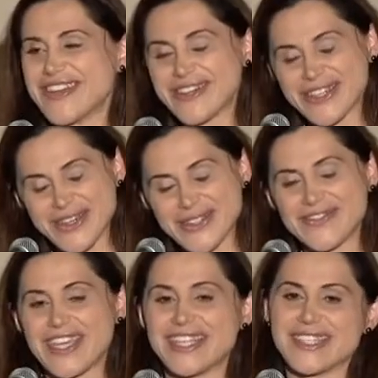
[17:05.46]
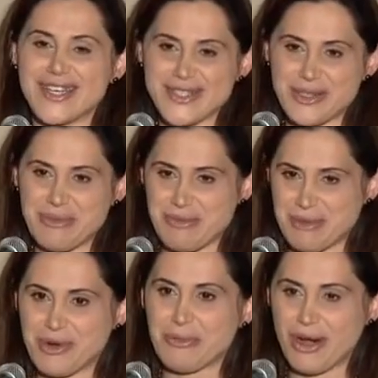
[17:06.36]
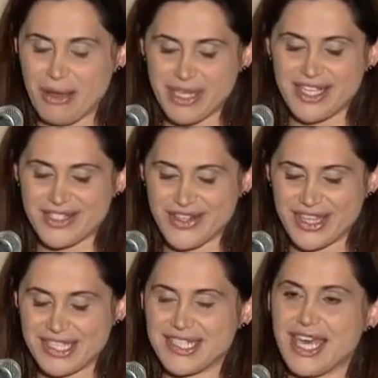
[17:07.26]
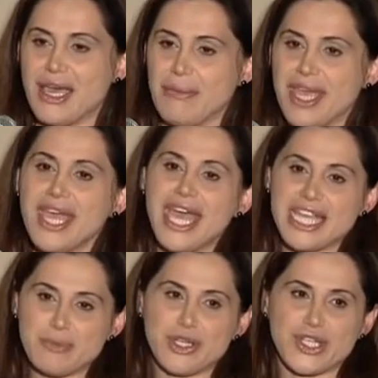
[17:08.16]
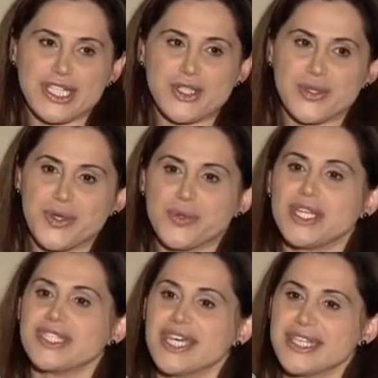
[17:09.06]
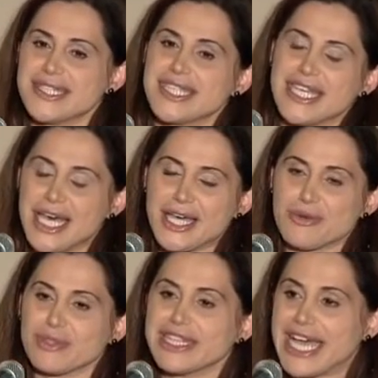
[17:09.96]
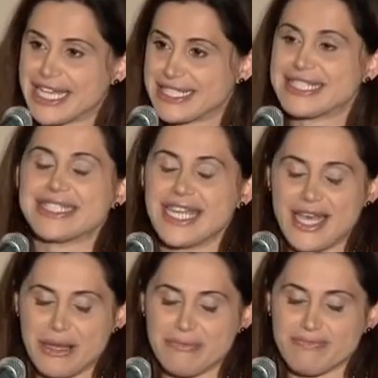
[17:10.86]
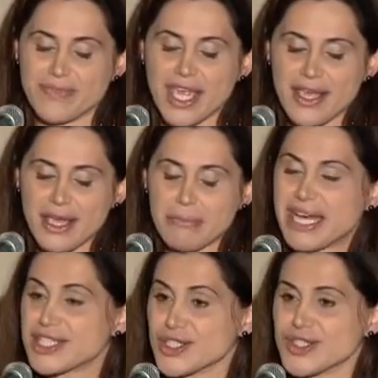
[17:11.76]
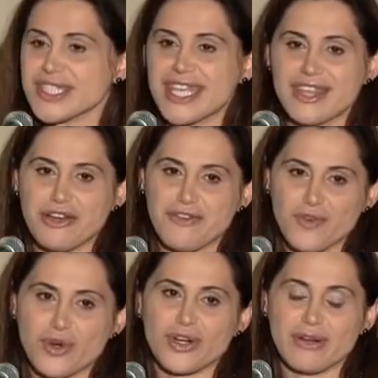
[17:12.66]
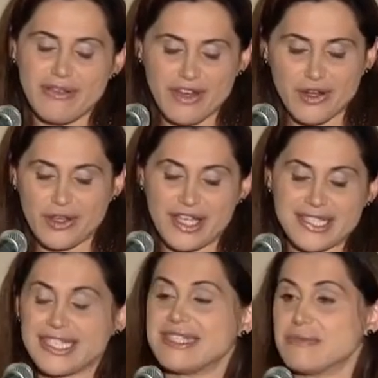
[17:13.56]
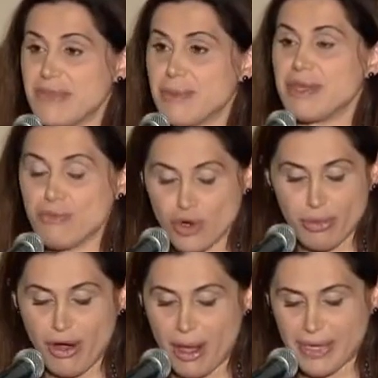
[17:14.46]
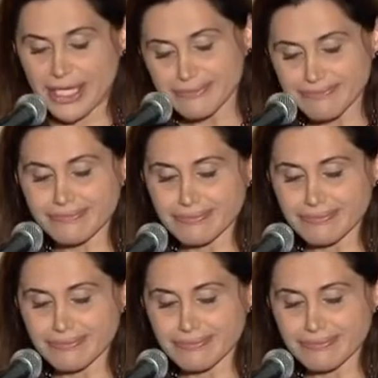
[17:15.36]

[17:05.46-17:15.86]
varicose veins also may be more prominent during this time as progesterone does uh, relax um, muscles and therefore varicosities may be more prominent